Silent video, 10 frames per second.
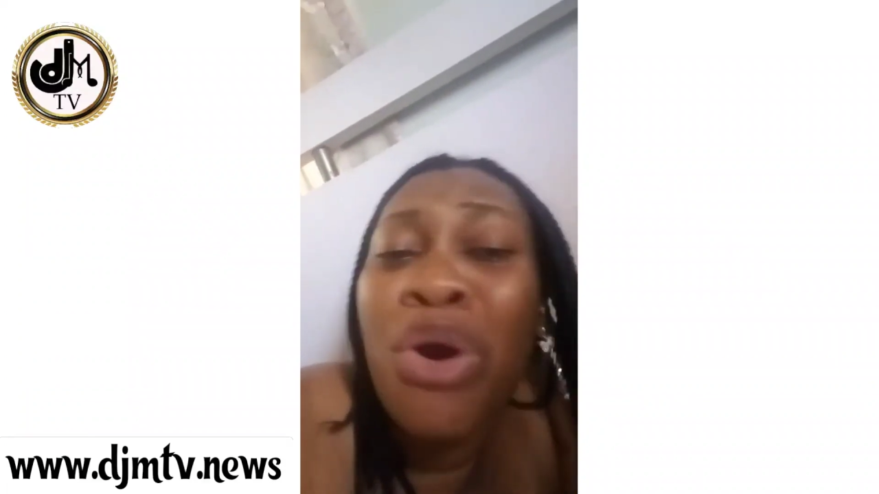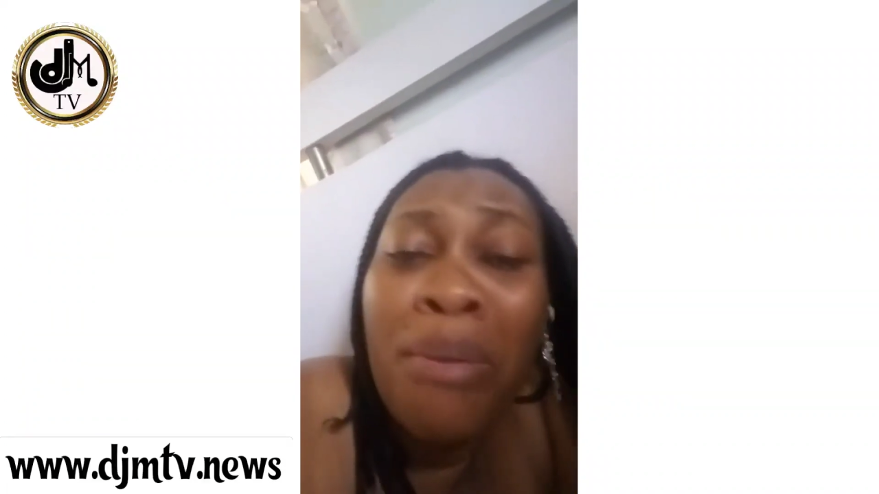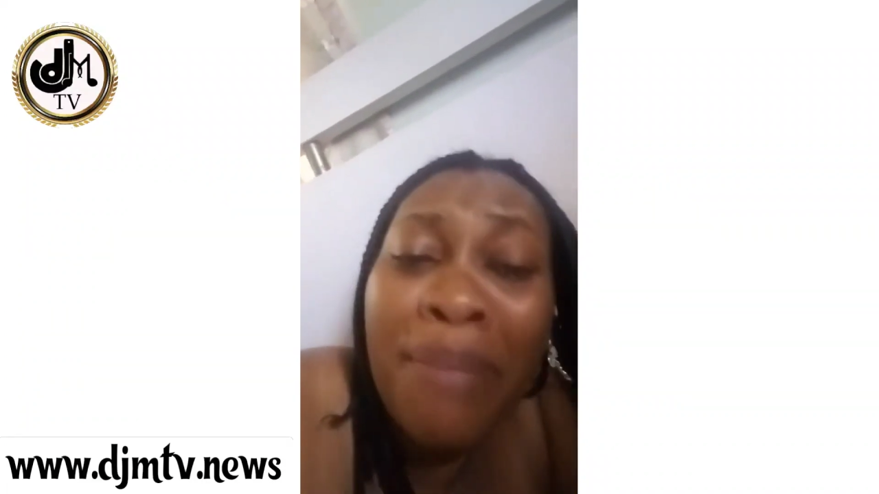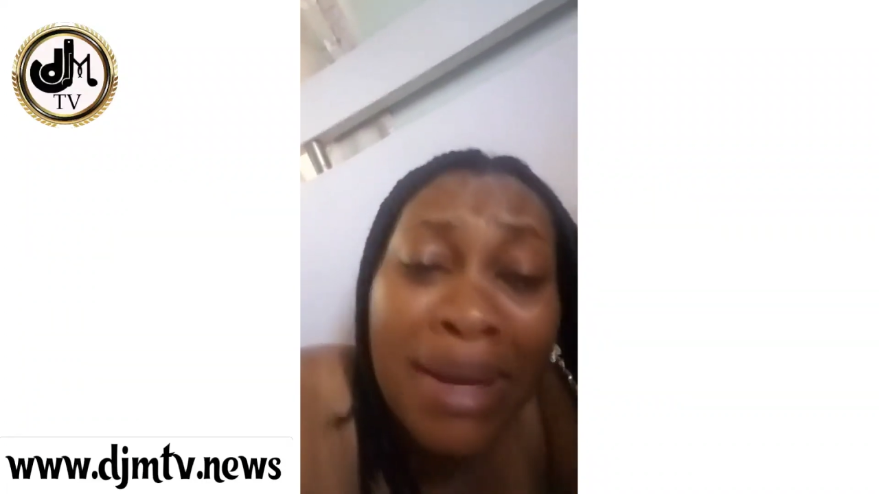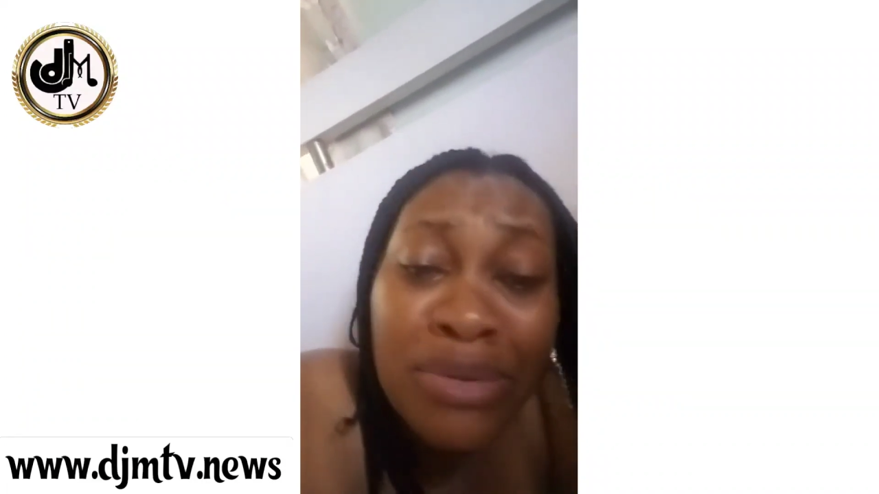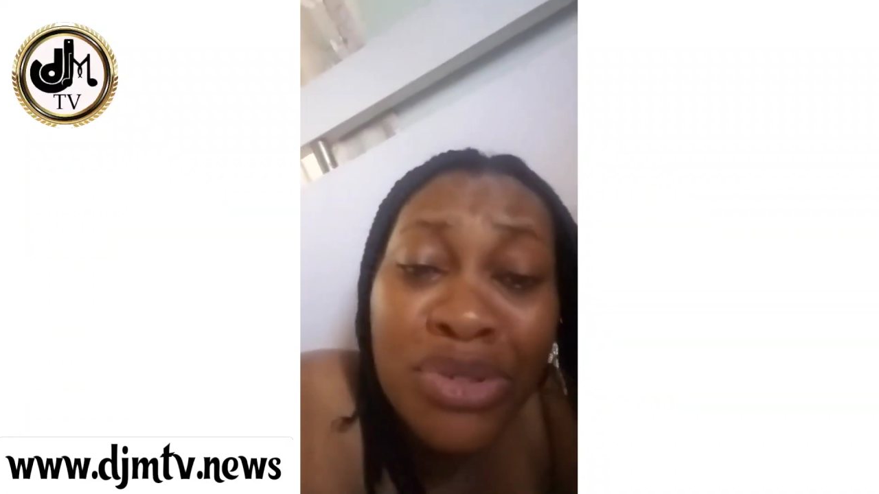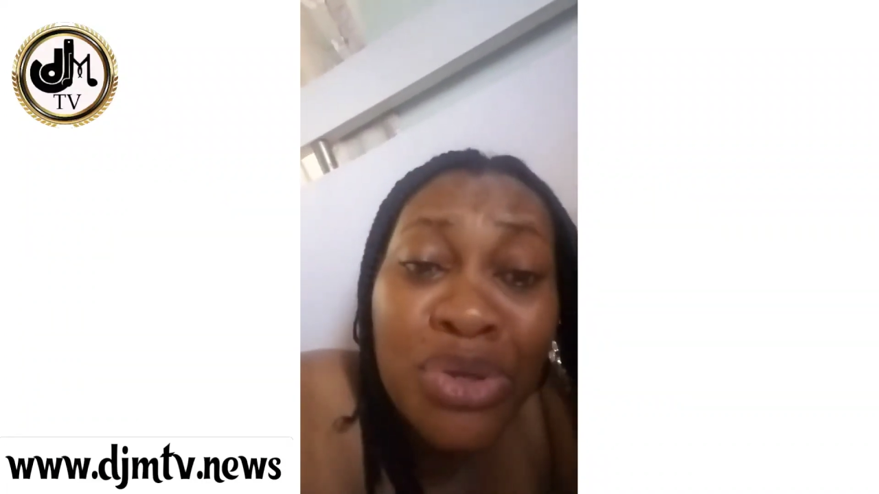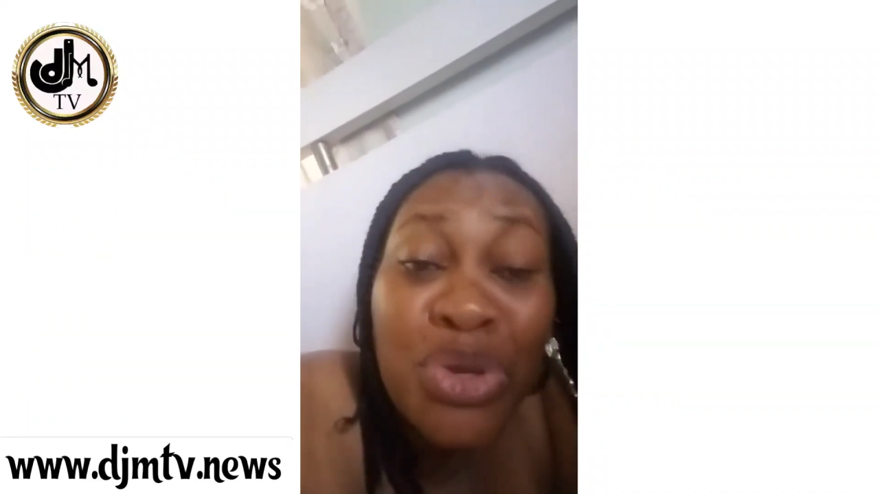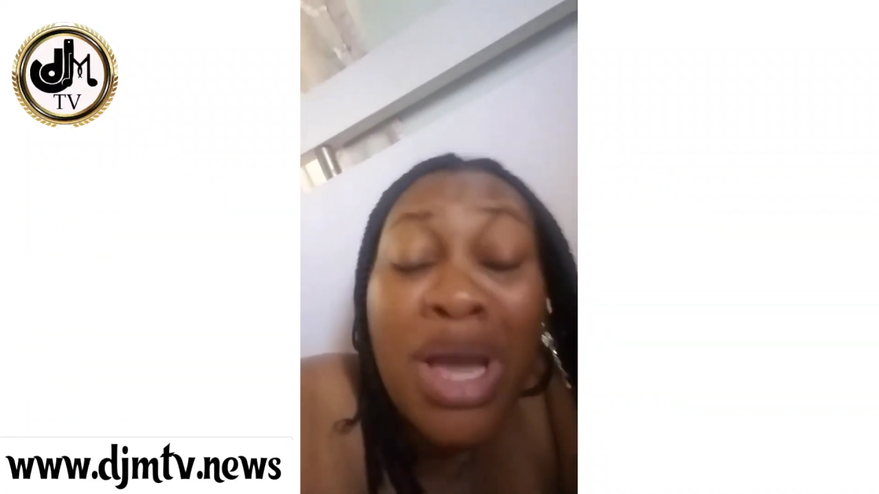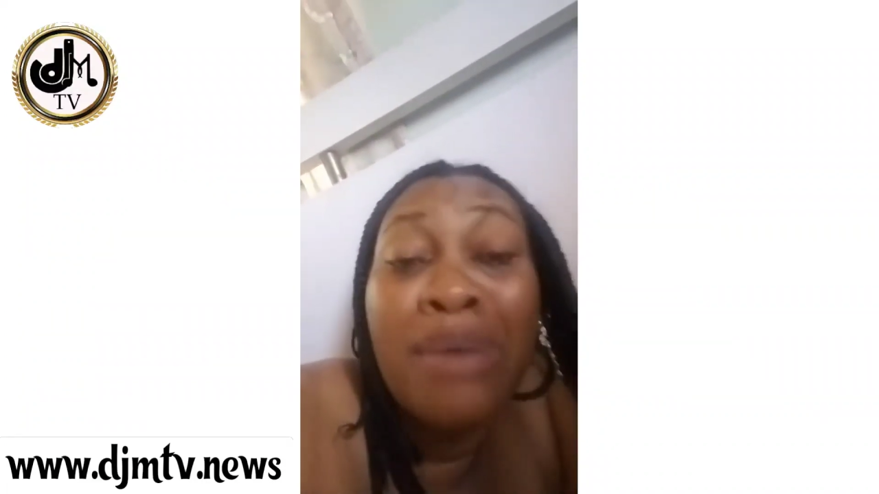compound
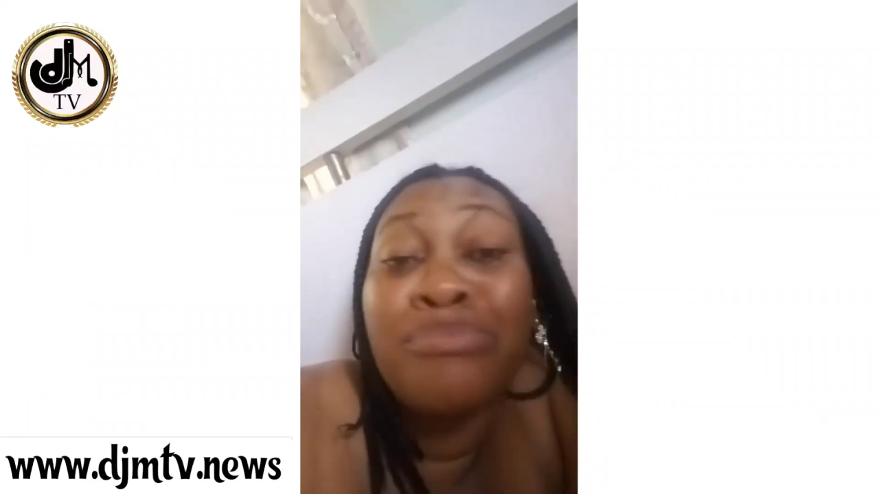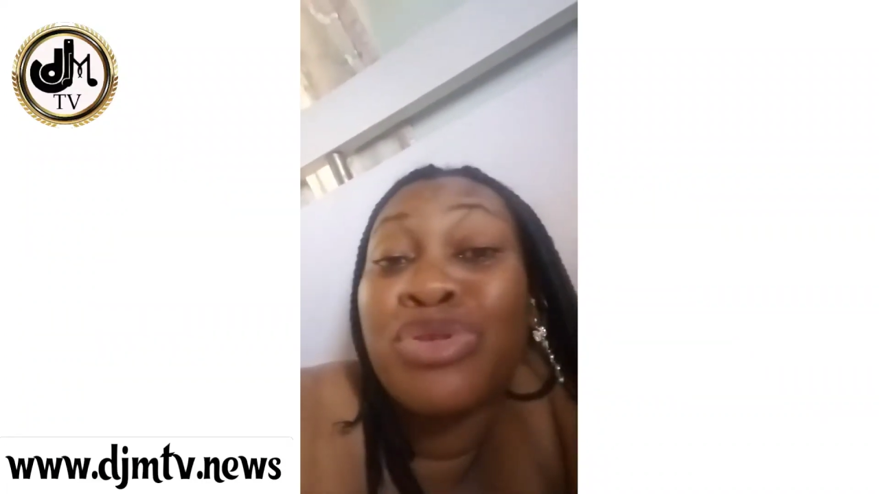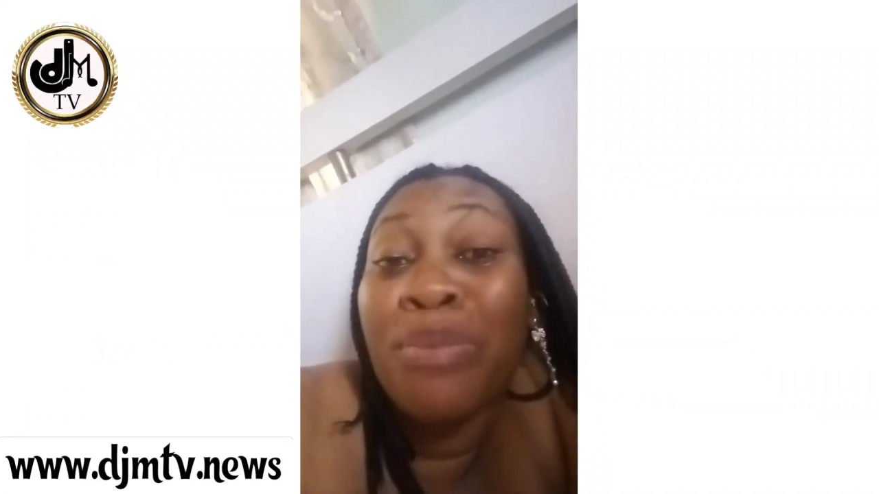so you can